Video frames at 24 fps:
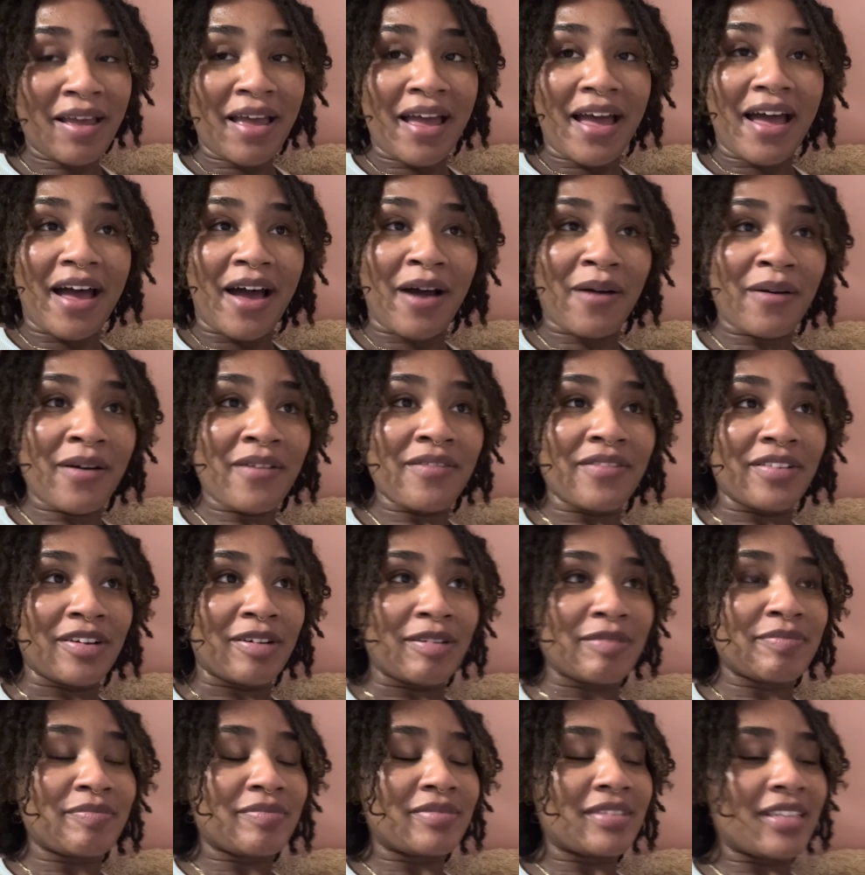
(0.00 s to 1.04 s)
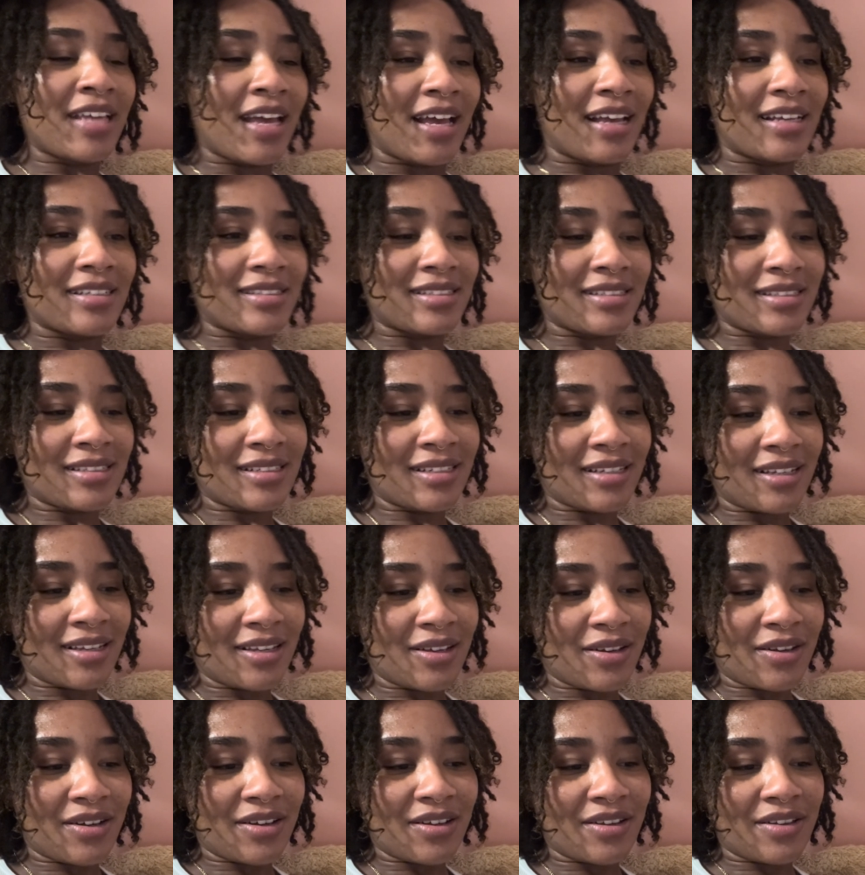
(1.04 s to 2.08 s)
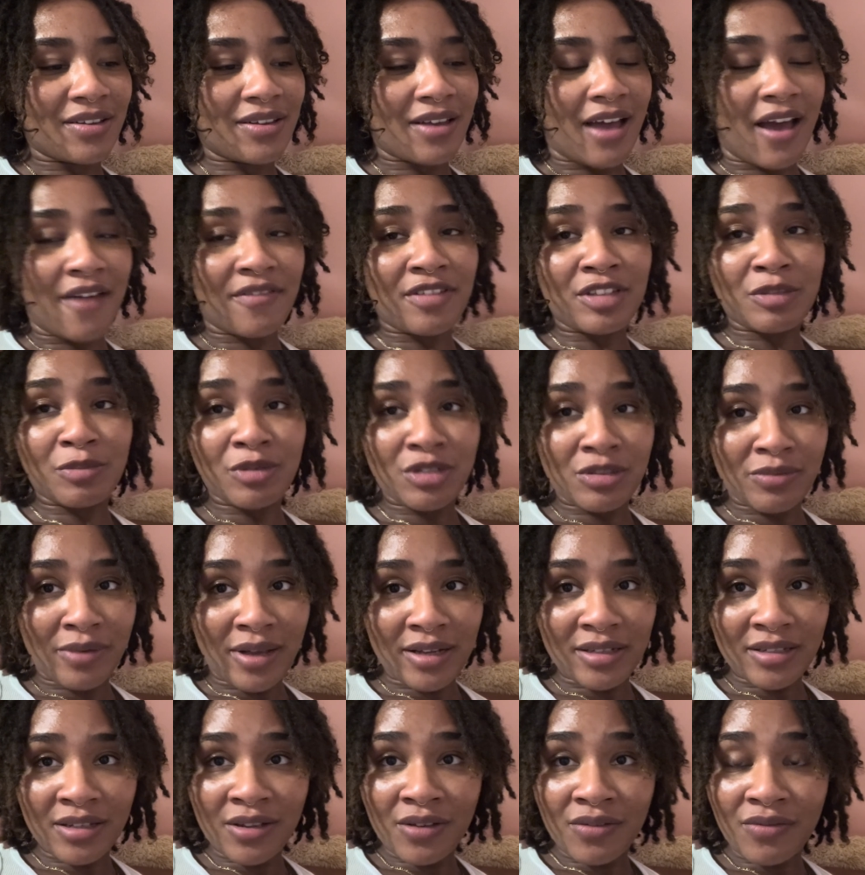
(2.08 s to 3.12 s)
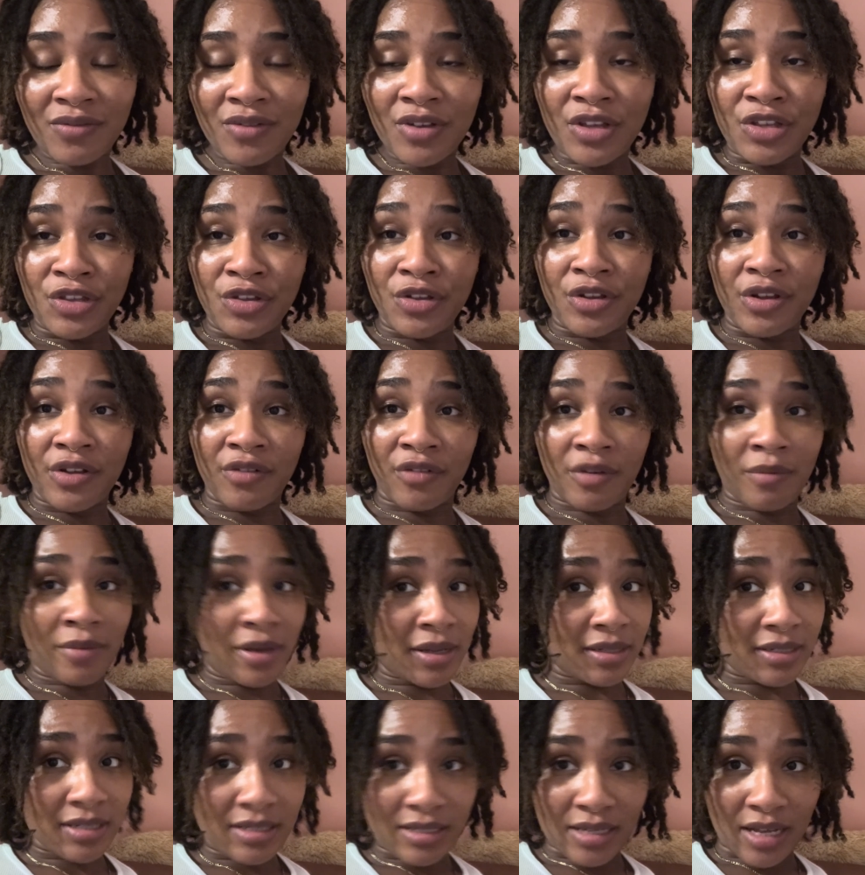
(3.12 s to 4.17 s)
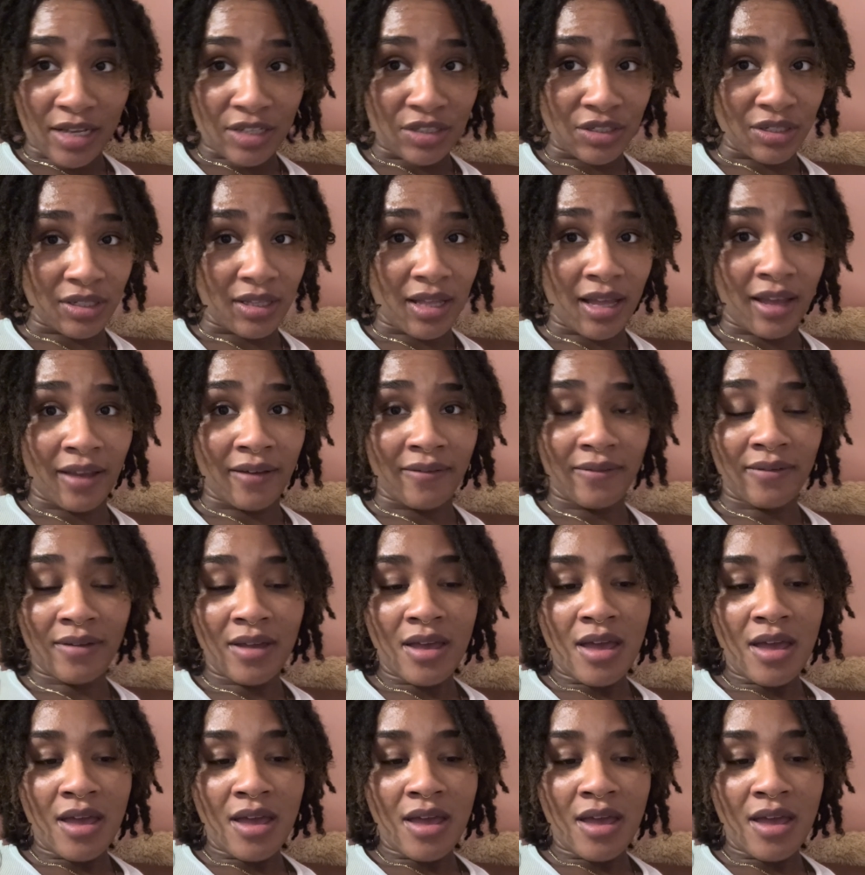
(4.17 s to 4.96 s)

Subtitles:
However, yes, have this perspective, you can romanticize your life.